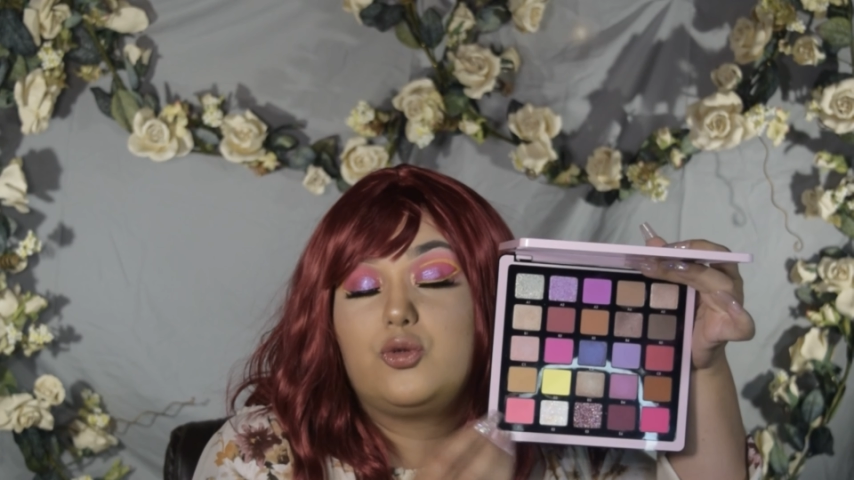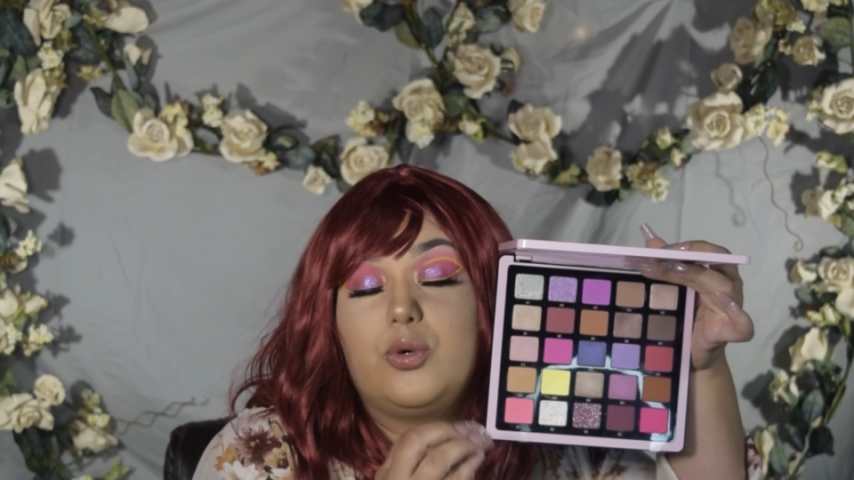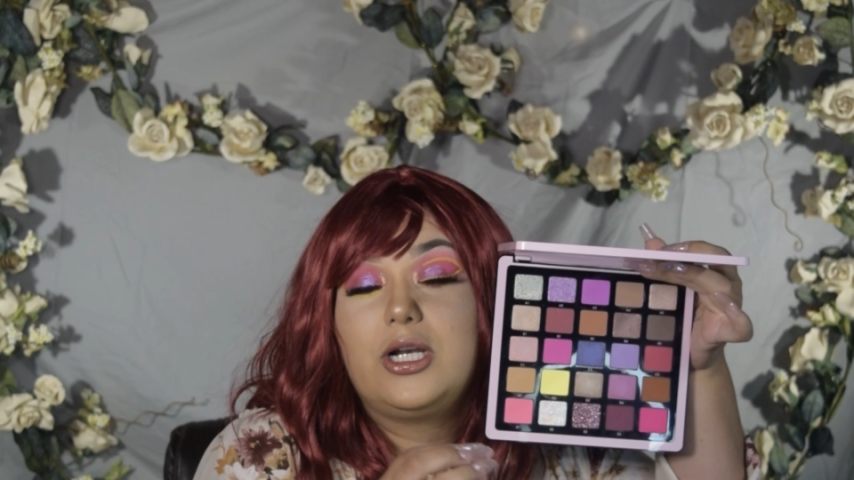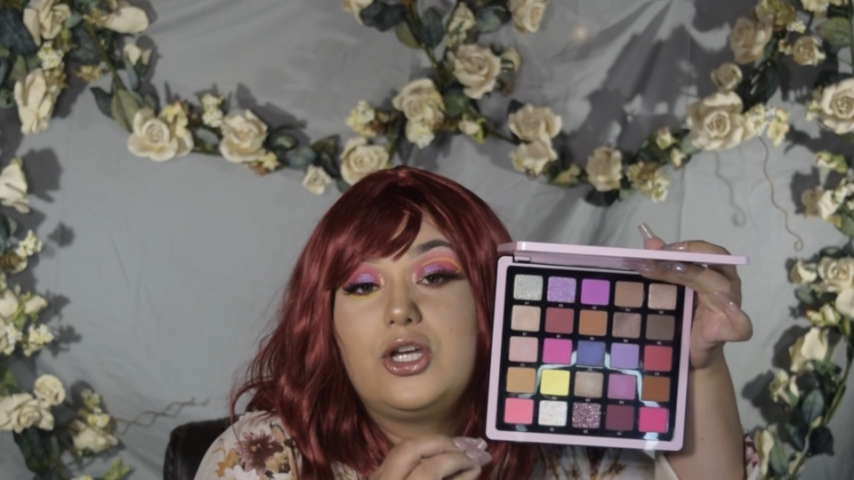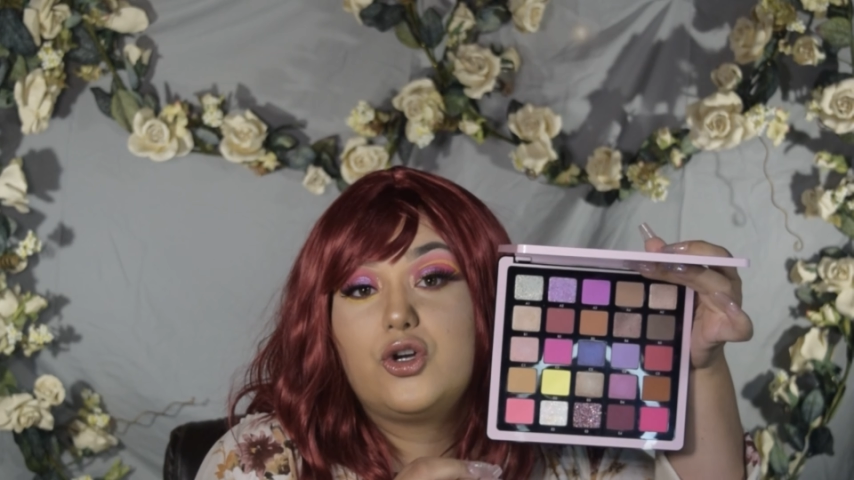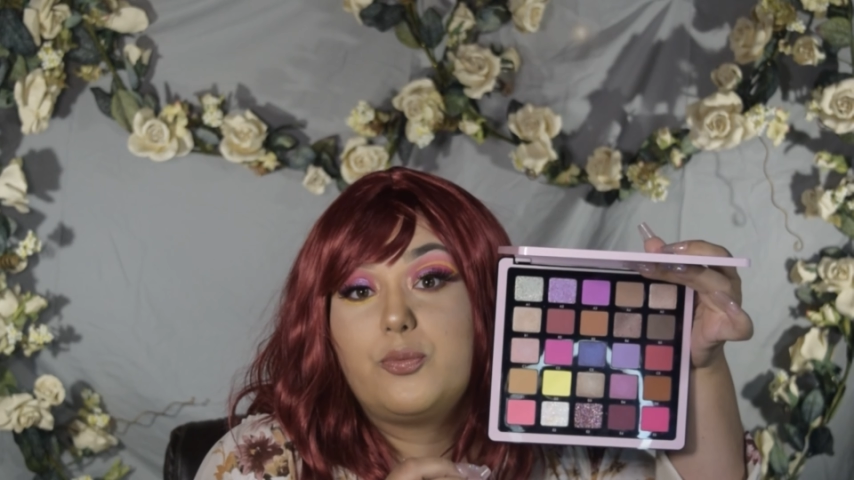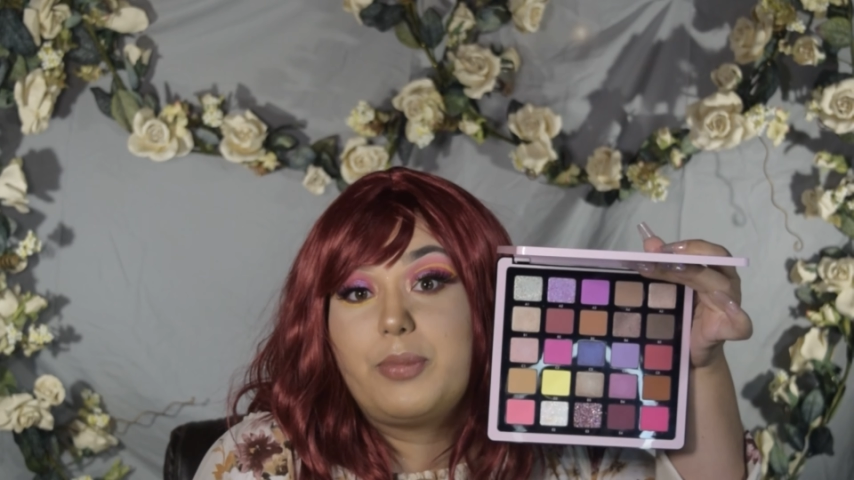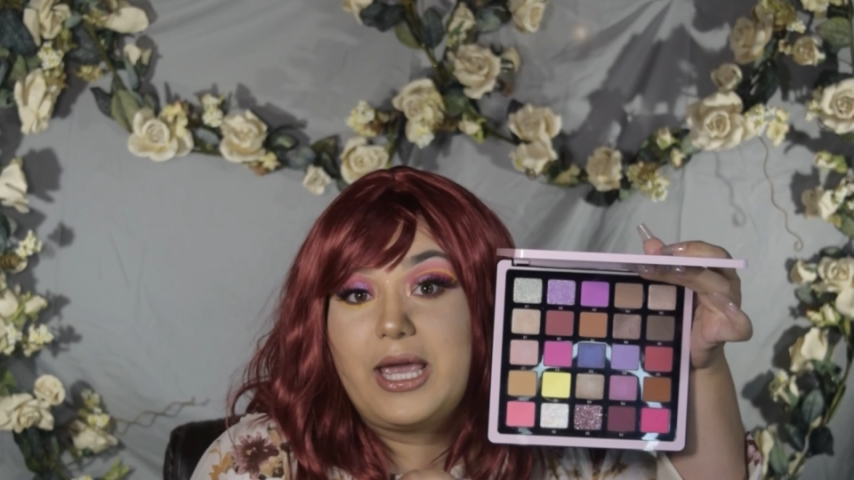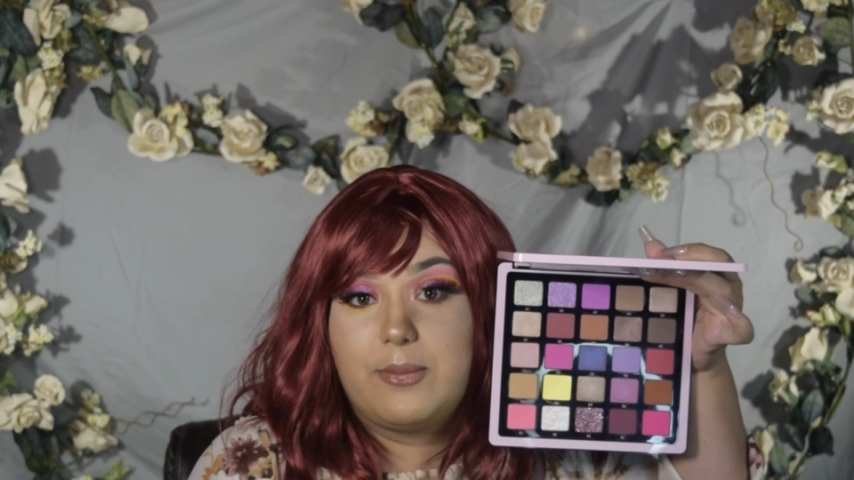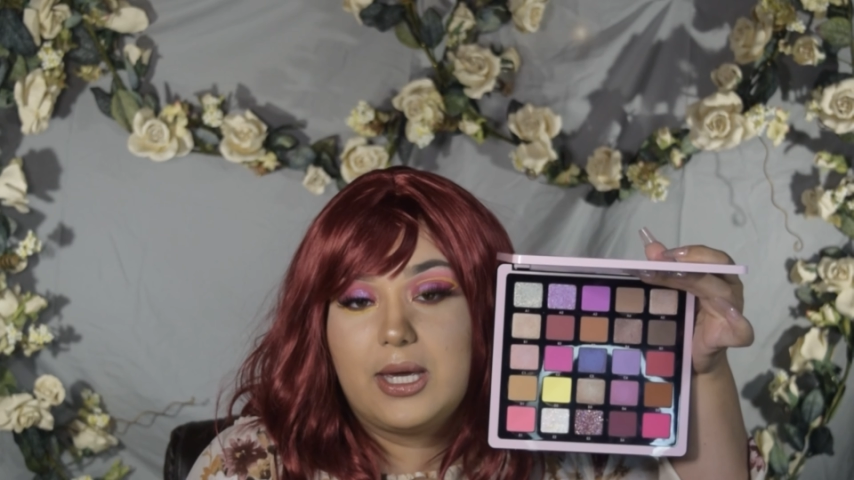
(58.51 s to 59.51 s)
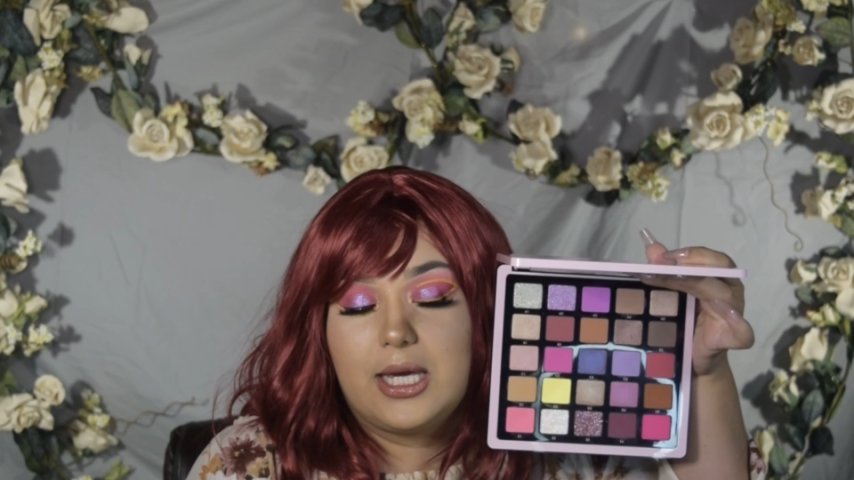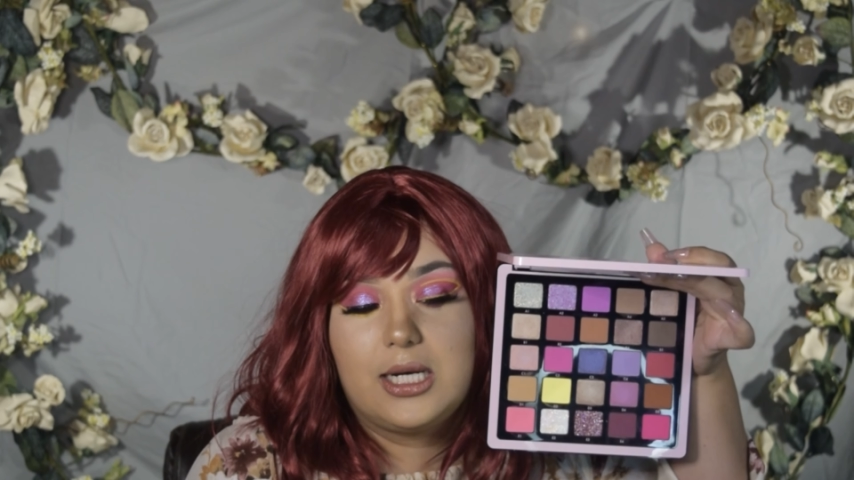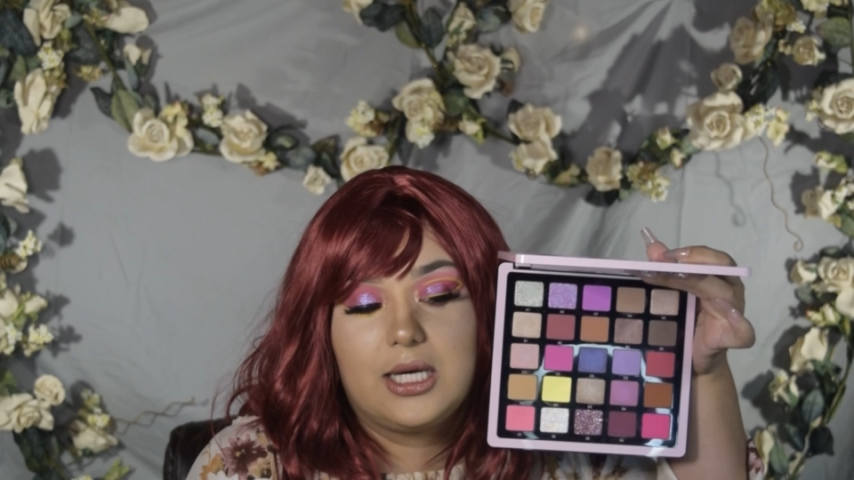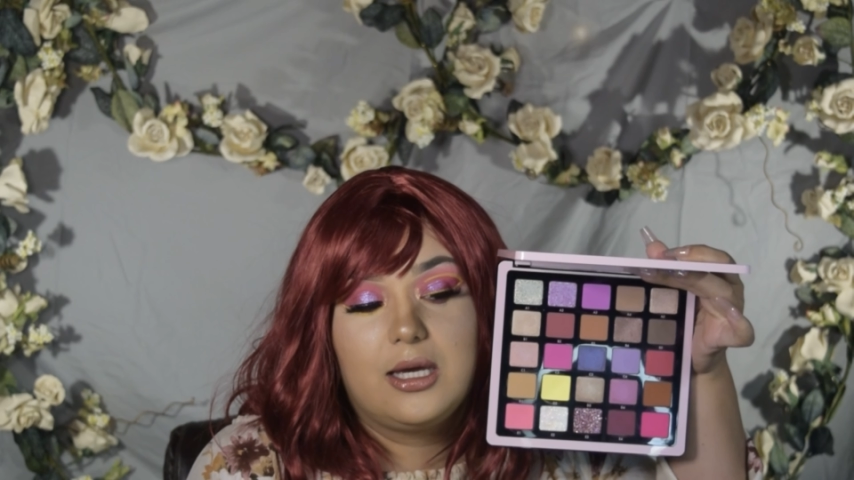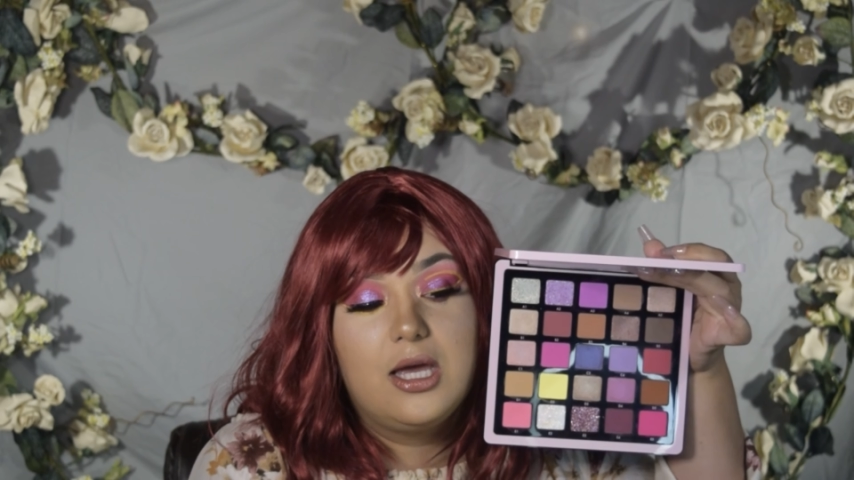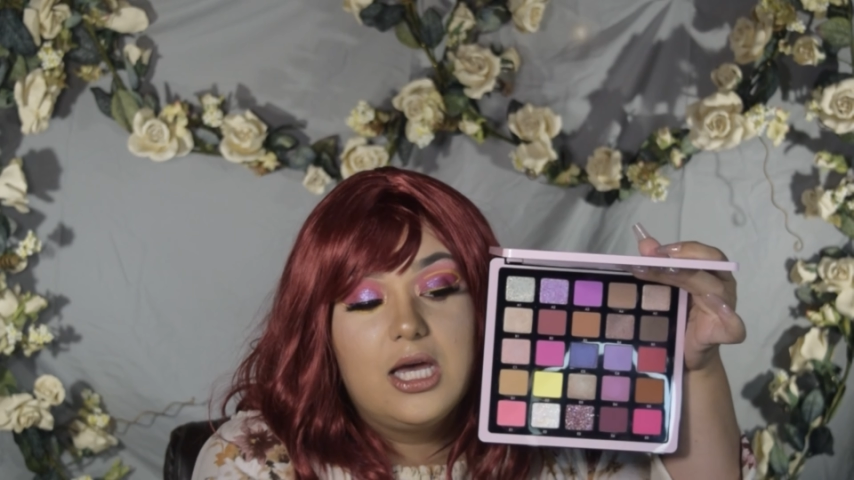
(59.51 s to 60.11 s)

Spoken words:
really good pigment in it.